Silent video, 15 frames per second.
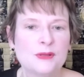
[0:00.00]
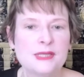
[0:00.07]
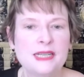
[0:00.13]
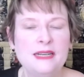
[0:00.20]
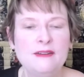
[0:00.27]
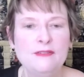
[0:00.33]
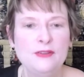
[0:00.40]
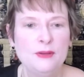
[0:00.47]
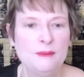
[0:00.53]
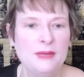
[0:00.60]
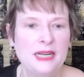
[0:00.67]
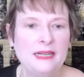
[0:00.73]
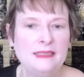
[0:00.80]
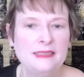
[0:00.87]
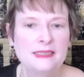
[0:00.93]
in a few
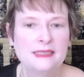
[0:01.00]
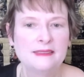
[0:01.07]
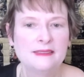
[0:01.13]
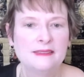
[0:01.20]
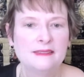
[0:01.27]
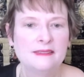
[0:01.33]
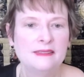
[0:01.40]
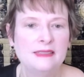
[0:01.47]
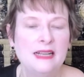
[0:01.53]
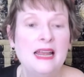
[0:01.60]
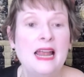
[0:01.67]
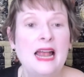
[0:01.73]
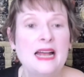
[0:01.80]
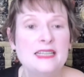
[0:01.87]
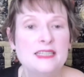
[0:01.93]
minutes.
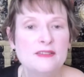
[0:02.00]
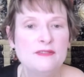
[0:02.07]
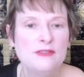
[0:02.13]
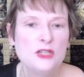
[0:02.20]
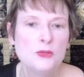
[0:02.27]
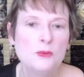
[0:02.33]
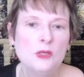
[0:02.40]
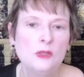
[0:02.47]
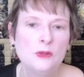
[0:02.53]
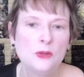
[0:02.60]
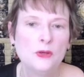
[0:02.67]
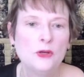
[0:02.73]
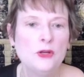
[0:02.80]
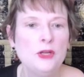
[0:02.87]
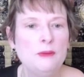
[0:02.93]
As a visual
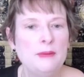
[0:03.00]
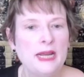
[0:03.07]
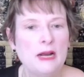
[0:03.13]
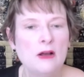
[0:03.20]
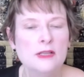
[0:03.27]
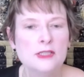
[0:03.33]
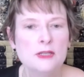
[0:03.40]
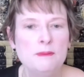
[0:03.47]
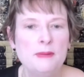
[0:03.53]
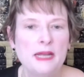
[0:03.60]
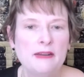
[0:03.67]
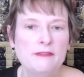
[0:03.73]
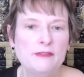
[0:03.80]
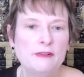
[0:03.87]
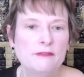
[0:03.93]
learner, you may also
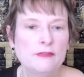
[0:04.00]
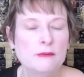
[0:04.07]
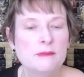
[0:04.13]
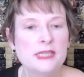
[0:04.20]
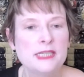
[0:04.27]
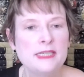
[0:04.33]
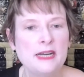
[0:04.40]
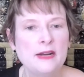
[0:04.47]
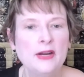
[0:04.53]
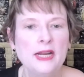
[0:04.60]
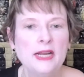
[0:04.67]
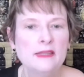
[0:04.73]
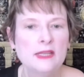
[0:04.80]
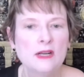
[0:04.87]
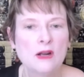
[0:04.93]
benefit from staring
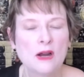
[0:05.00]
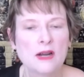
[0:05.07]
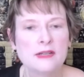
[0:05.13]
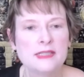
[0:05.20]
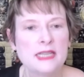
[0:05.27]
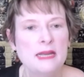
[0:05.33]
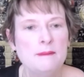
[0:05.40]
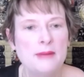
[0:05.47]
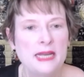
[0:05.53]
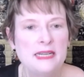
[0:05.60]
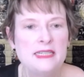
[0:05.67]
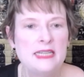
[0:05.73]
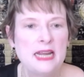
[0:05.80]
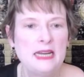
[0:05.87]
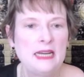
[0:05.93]
at the cards and
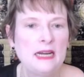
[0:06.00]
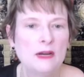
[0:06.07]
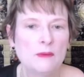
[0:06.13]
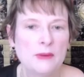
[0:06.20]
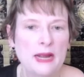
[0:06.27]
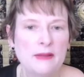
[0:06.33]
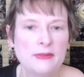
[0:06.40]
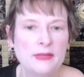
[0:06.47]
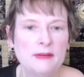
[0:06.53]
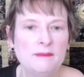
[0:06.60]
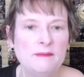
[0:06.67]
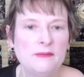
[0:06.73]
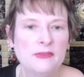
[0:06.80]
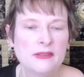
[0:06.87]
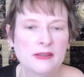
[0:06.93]
meditating around them.
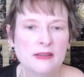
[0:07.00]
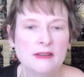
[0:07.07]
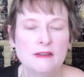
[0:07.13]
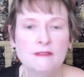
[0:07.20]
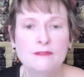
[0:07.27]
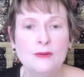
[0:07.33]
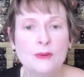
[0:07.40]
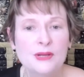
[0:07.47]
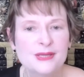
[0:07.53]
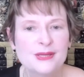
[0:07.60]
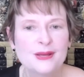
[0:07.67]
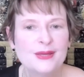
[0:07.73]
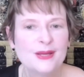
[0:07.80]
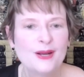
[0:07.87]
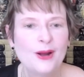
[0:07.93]
Focus
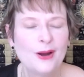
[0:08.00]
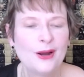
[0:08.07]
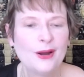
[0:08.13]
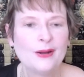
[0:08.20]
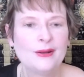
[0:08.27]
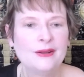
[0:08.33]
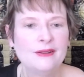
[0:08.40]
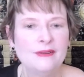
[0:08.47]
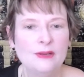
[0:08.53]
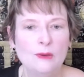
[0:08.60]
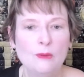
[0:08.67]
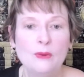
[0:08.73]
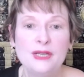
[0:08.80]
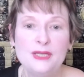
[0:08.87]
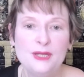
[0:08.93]
on the card.
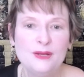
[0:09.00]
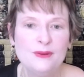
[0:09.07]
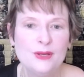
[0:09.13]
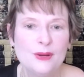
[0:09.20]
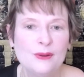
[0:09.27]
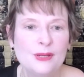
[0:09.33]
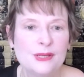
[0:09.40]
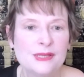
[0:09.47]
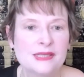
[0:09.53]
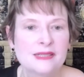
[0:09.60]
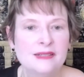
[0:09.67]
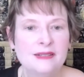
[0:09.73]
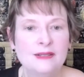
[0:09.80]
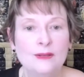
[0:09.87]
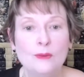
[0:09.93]
What do you notice?
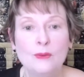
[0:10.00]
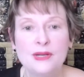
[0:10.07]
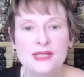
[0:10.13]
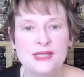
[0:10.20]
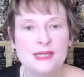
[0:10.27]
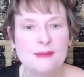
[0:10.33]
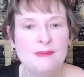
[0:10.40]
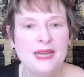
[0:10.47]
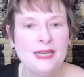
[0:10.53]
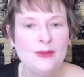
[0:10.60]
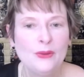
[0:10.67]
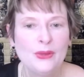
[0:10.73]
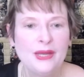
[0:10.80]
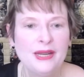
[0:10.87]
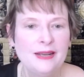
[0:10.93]
What does it make you
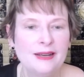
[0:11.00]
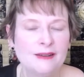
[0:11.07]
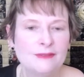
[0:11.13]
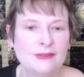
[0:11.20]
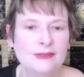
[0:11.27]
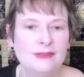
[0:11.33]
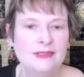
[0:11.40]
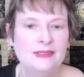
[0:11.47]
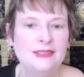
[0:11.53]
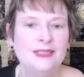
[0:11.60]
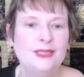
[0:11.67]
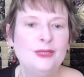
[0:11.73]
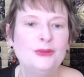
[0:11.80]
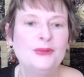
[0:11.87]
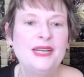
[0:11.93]
think of?
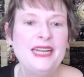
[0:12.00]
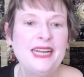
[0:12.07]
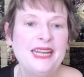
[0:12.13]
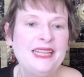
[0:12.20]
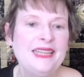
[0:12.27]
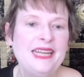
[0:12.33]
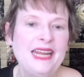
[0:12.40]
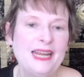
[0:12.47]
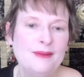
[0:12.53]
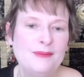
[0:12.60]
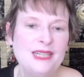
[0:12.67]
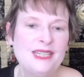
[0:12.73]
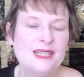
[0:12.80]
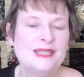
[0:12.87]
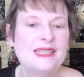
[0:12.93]
Drink in the
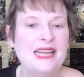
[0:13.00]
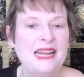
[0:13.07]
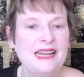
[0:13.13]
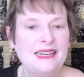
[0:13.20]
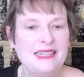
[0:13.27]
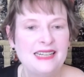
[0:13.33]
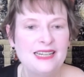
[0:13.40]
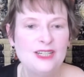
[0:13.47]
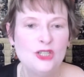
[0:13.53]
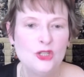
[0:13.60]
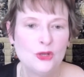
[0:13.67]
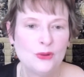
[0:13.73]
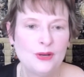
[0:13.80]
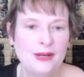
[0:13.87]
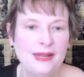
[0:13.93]
images and
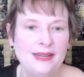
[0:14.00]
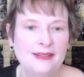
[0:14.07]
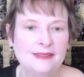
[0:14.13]
enjoy.